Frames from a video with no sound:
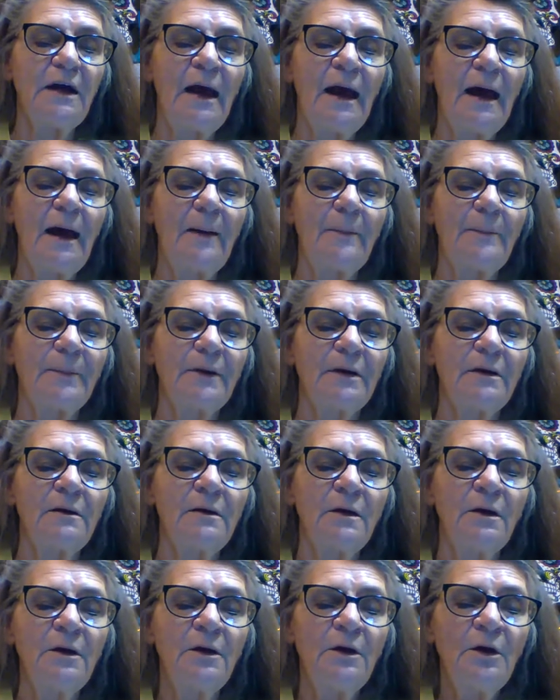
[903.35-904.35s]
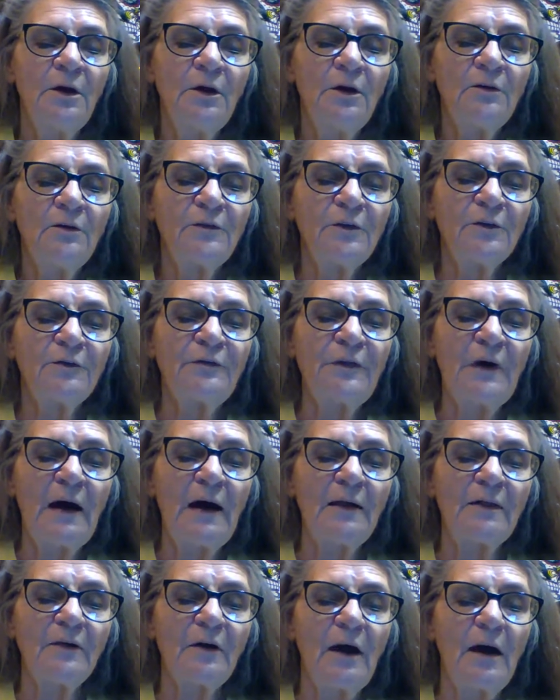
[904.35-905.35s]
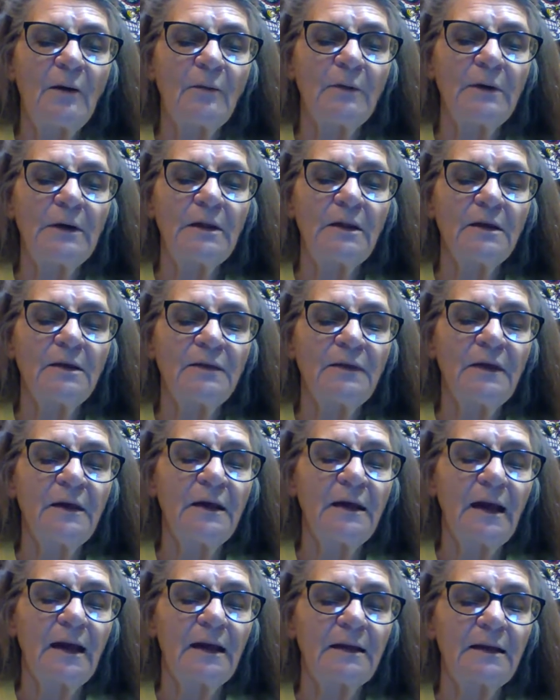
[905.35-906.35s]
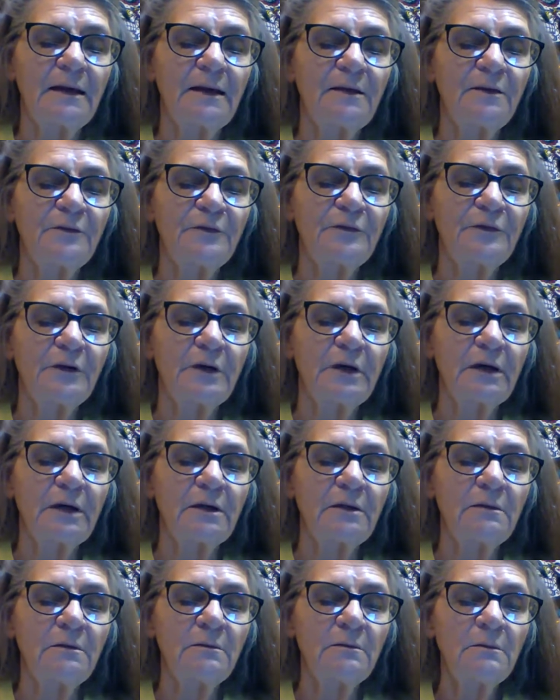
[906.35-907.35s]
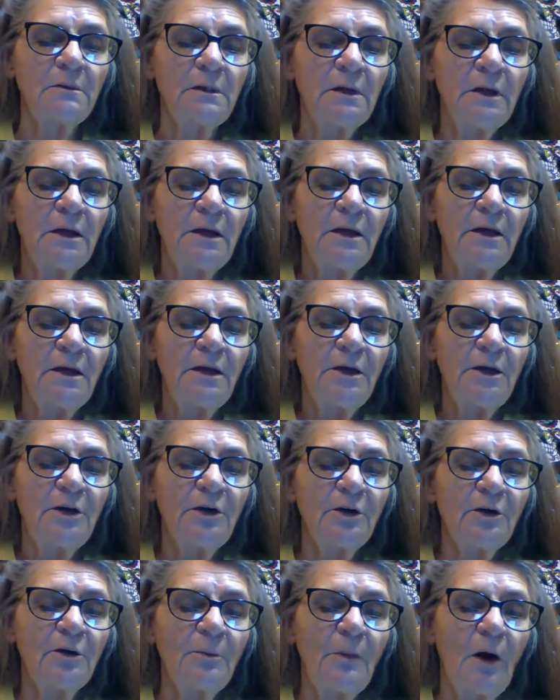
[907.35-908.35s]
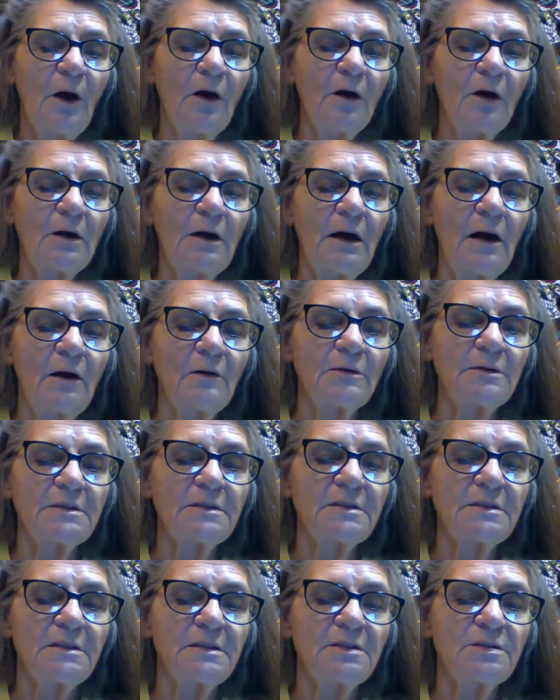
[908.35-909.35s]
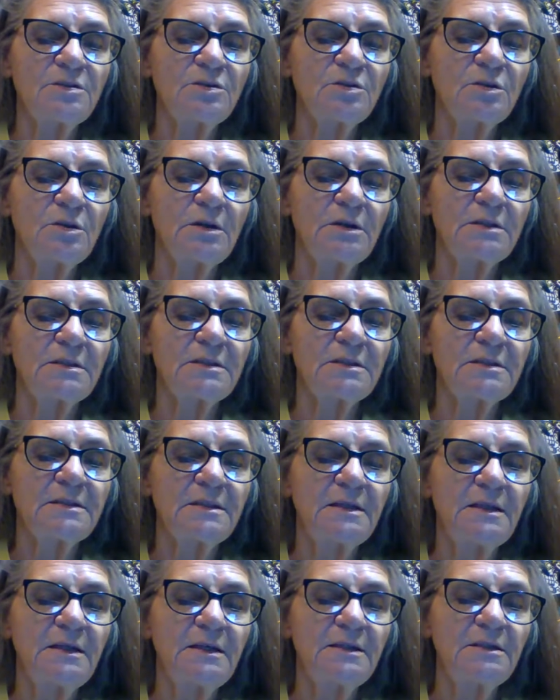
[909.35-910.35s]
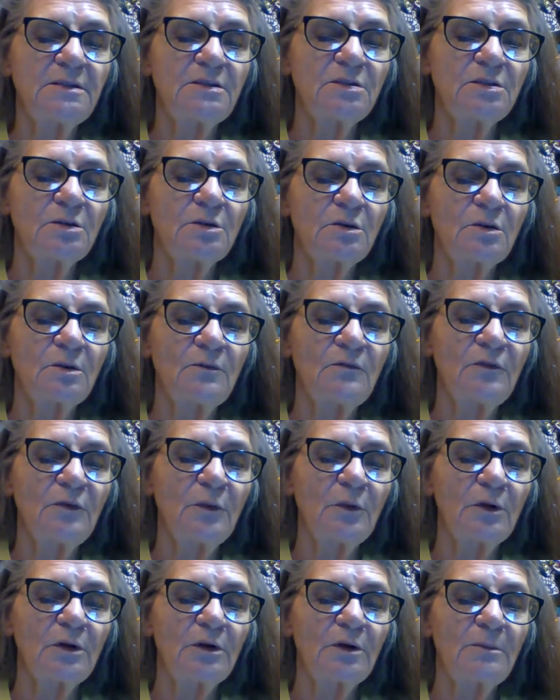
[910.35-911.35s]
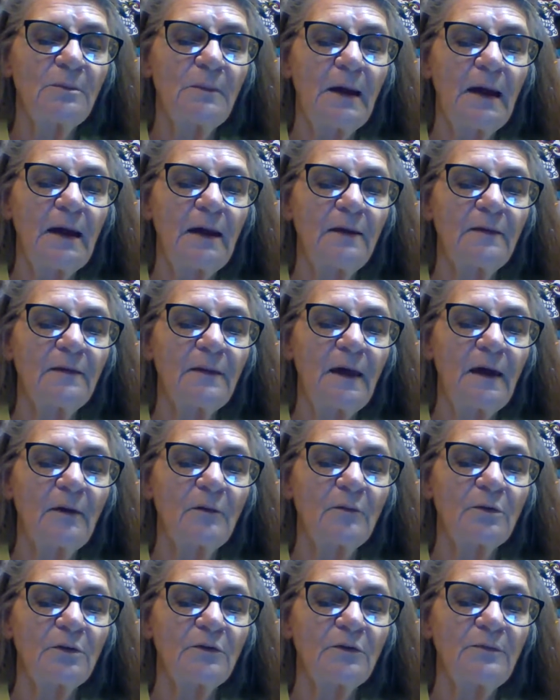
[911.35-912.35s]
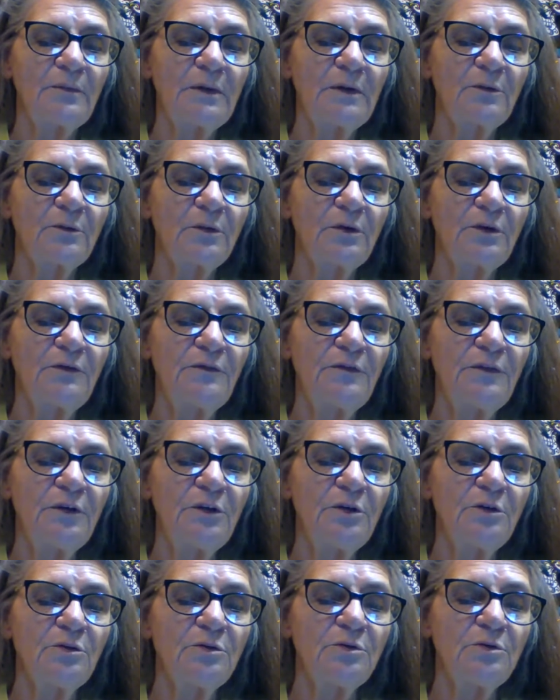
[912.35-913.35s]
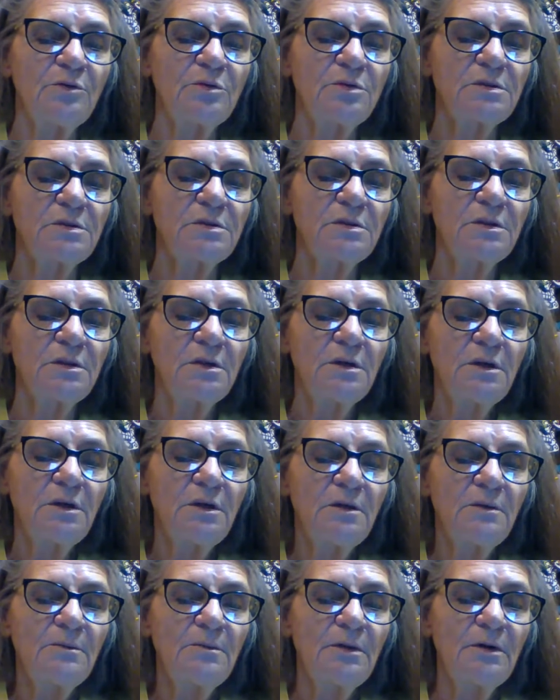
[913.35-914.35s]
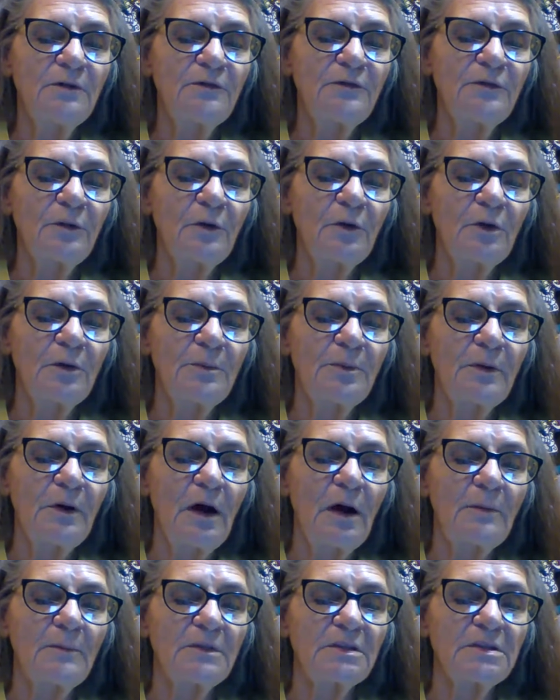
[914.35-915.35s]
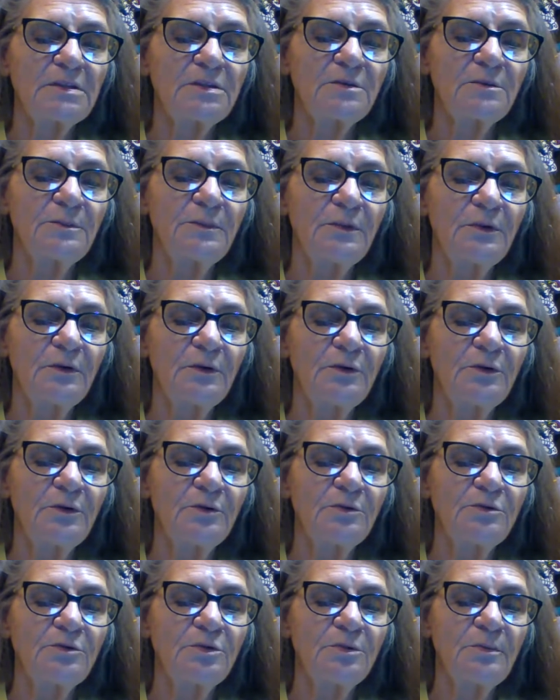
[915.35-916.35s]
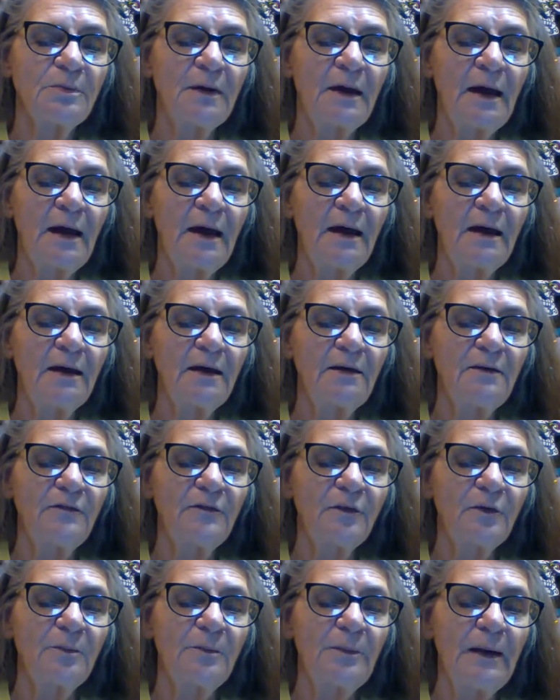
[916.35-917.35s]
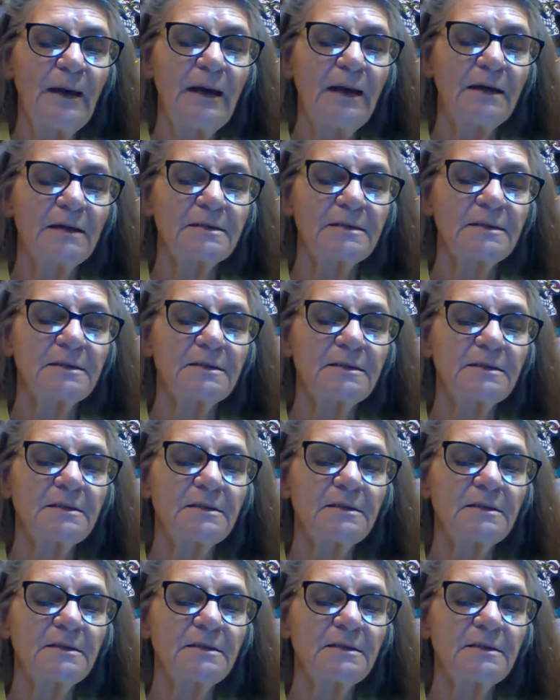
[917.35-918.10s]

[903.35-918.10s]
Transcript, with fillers: happy. For, Father, I really think I need a friend. Here Mark called his sister in to sing to them for a demand that would have been refused, but for a promise to Prude to behave her best